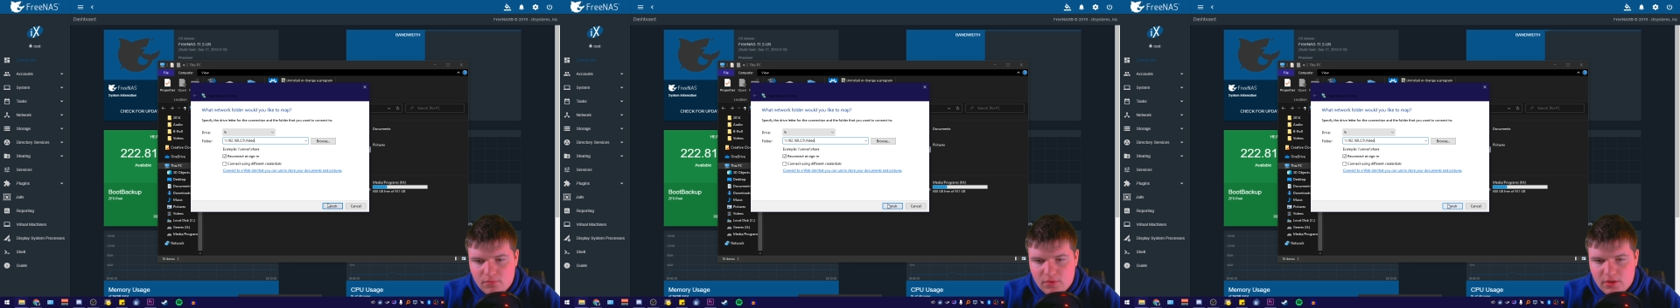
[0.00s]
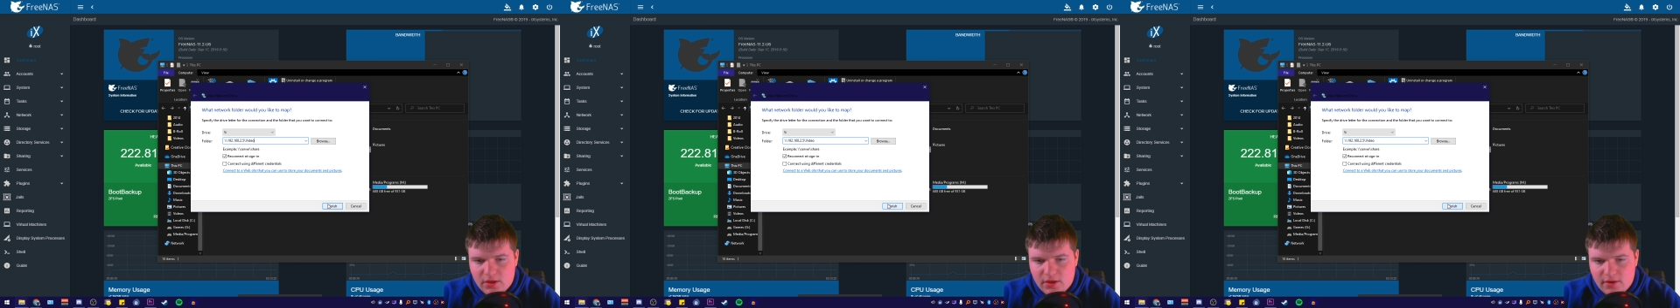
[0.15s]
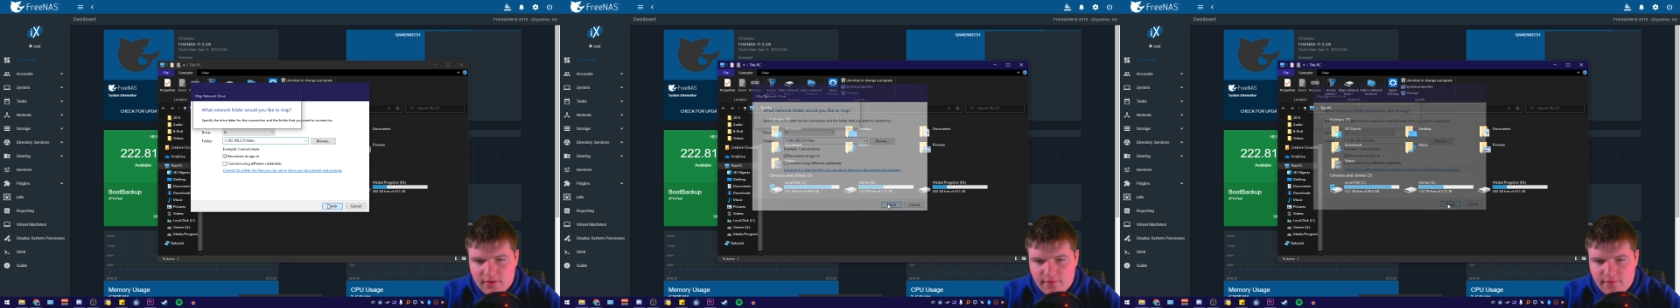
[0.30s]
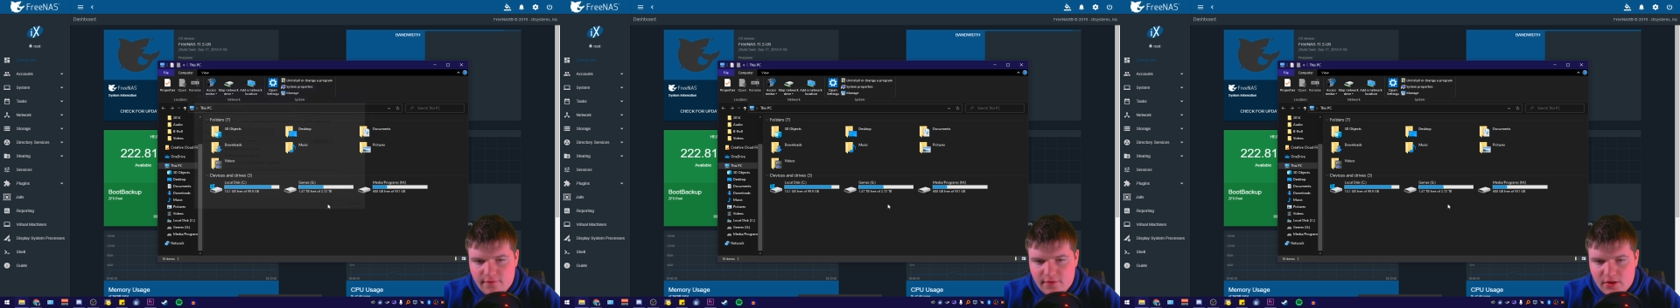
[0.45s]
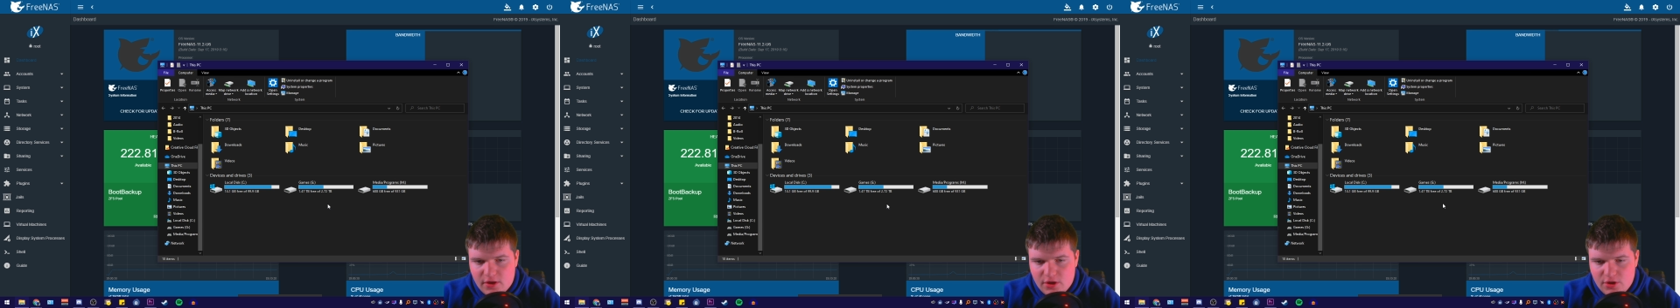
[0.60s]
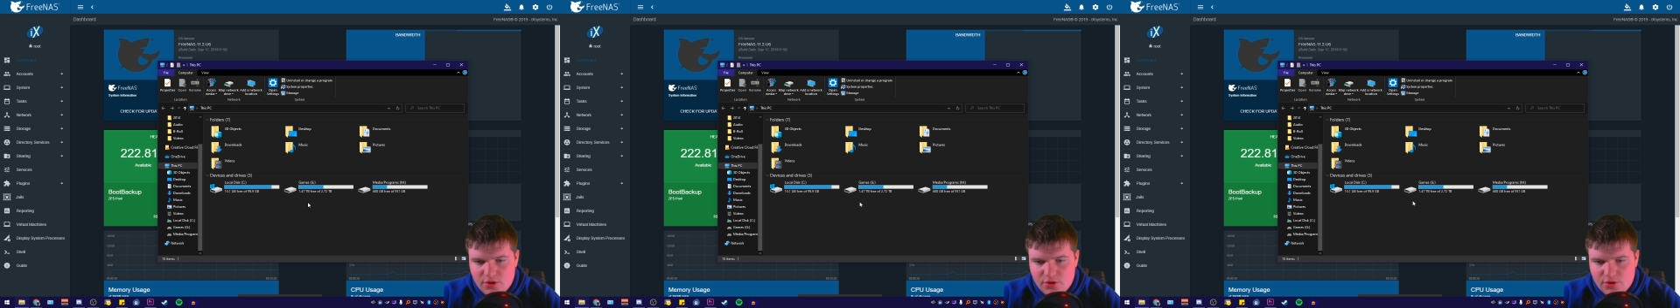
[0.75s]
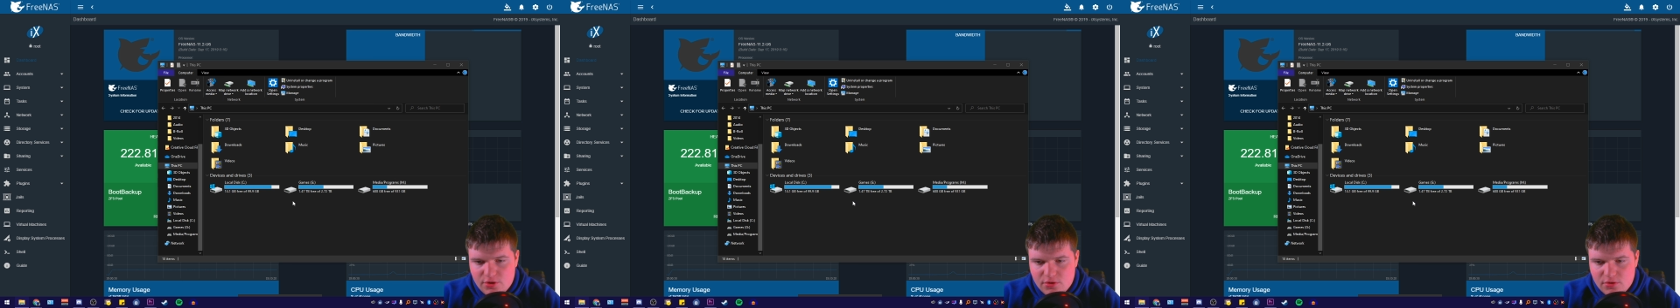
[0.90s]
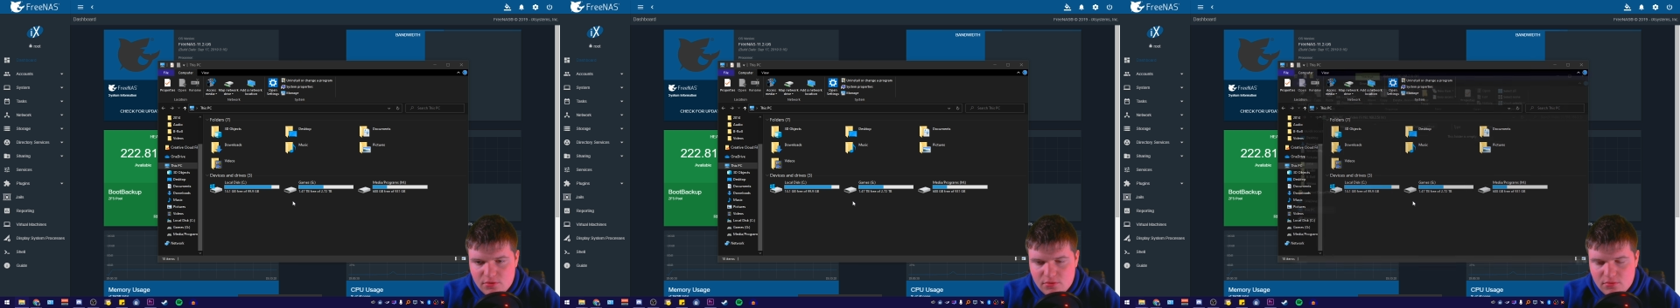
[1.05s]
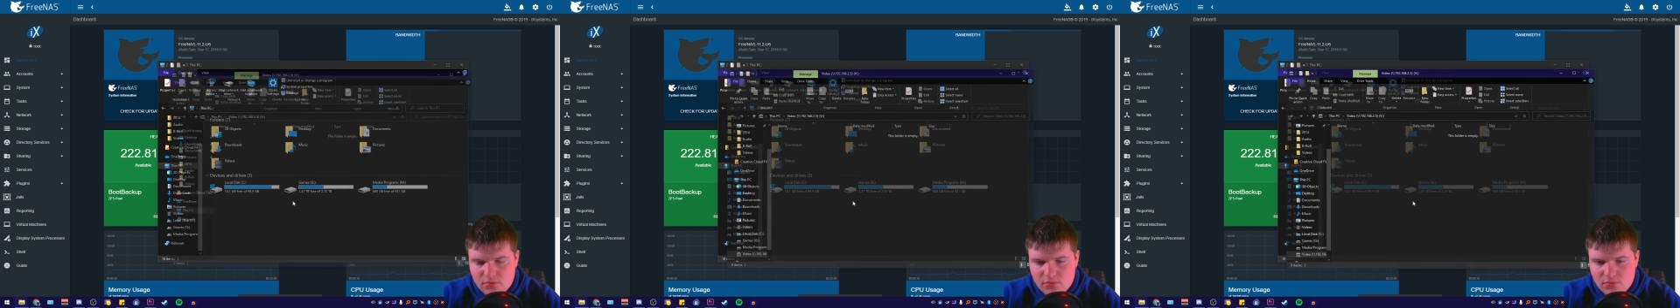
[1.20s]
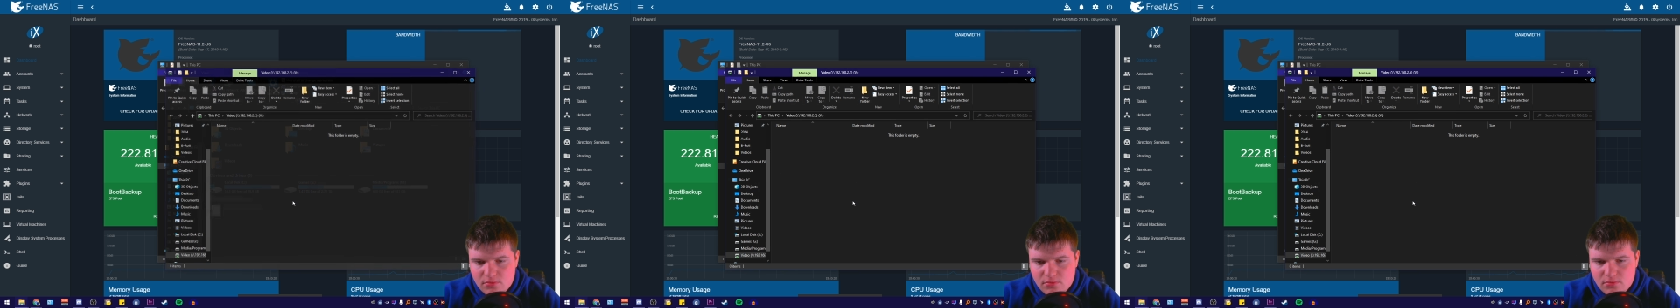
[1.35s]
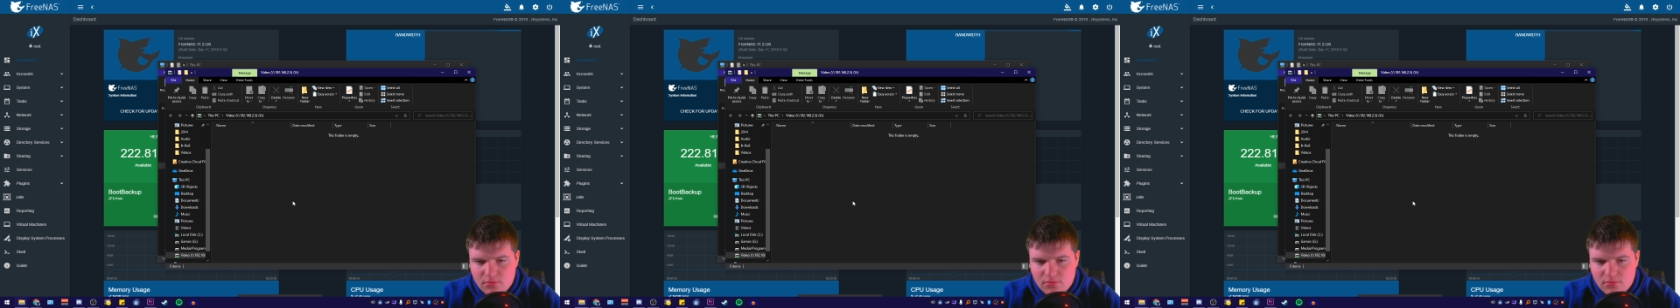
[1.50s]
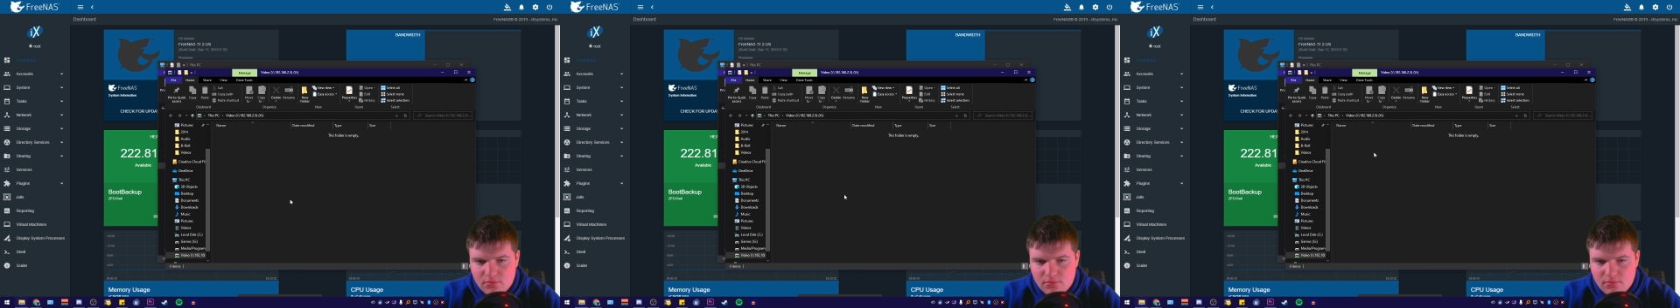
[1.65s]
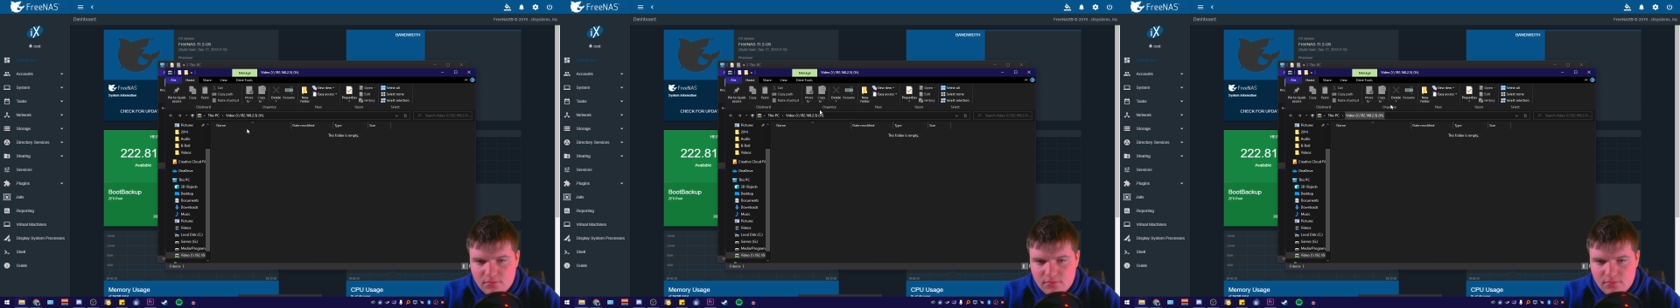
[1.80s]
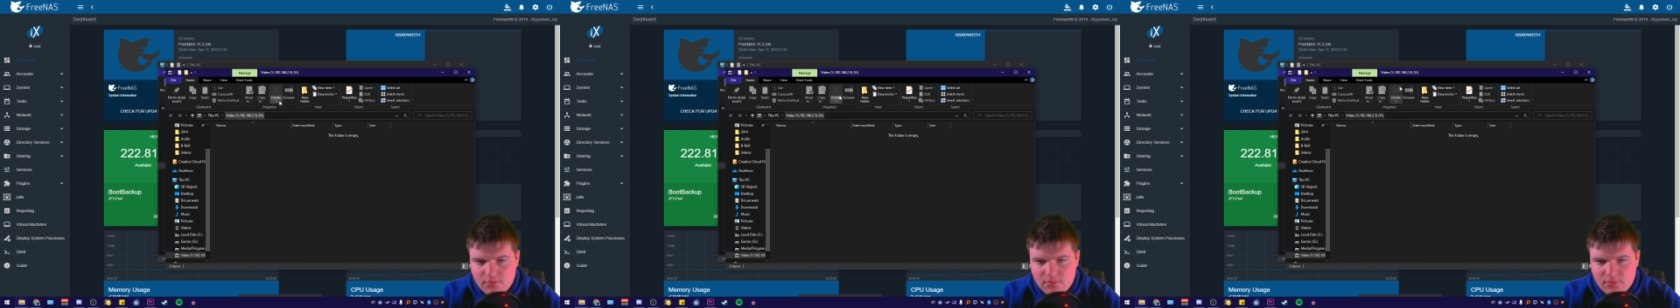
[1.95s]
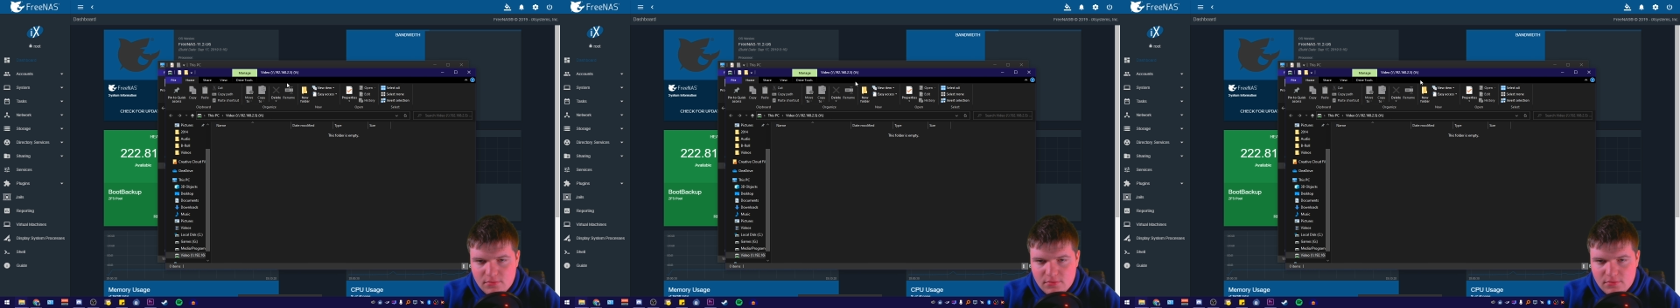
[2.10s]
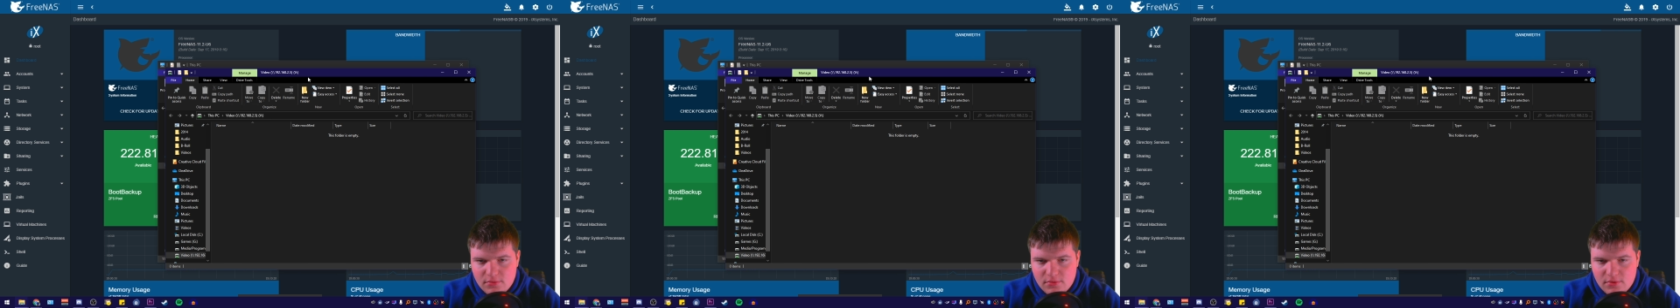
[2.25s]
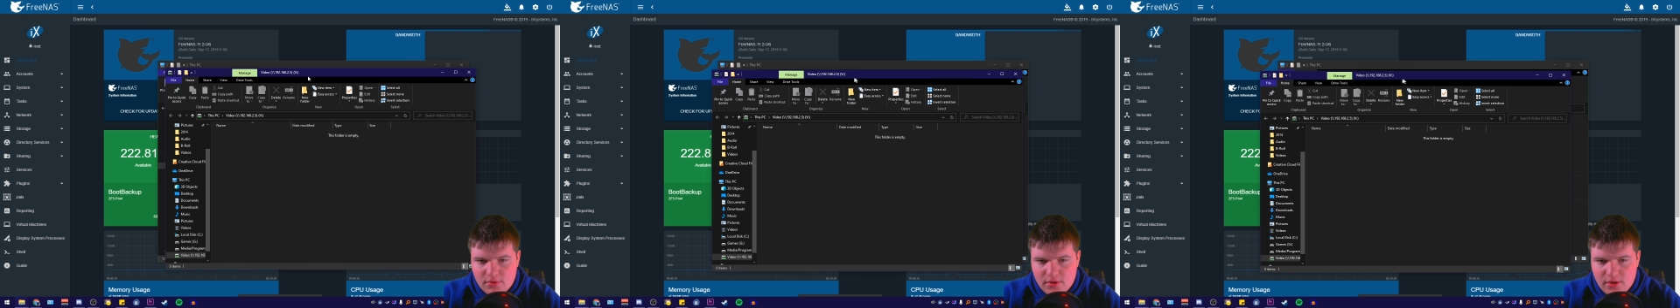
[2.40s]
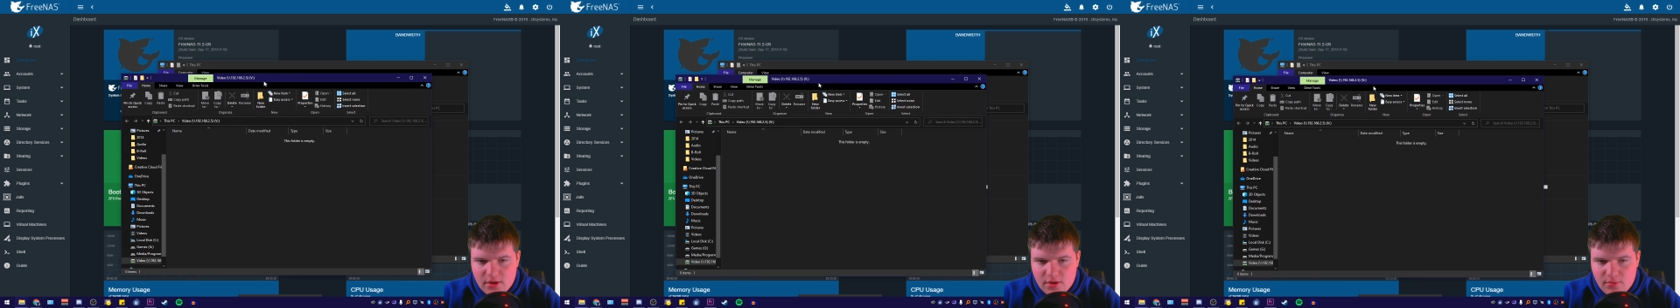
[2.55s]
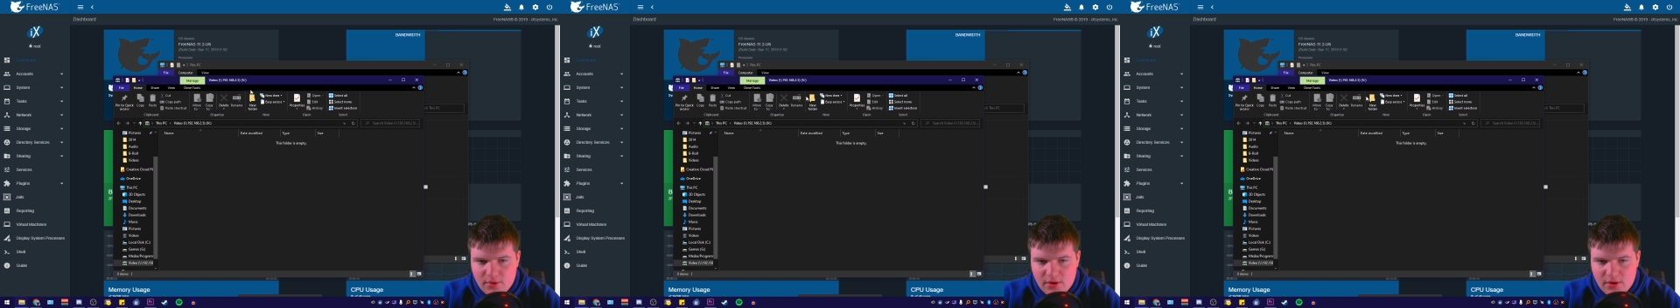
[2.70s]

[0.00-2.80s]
and hit finish, there